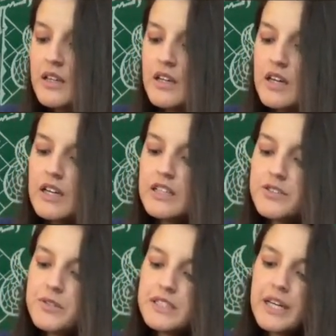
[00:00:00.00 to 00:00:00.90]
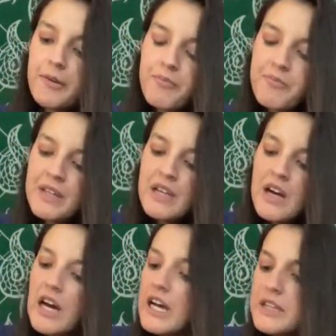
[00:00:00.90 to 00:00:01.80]
then do it tight.
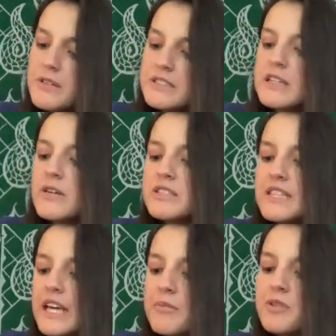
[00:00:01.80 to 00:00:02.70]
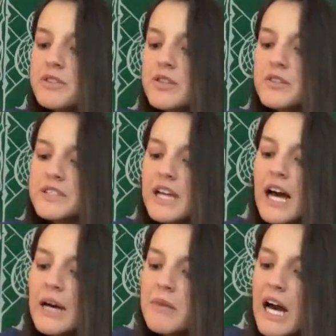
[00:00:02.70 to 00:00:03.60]
Anyways, like I was saying, musicals.
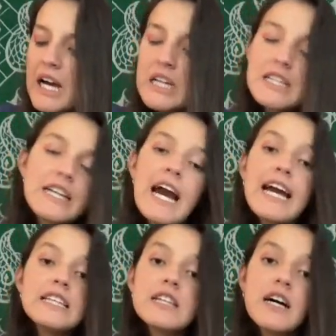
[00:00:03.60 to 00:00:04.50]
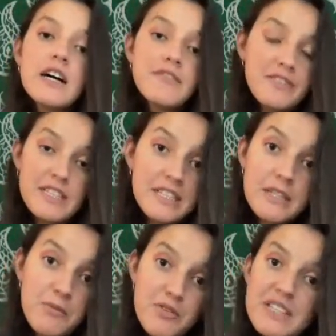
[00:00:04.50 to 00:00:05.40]
like, I love
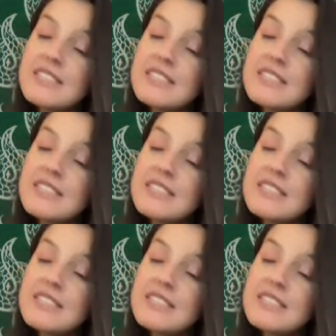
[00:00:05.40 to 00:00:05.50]
Disney movies,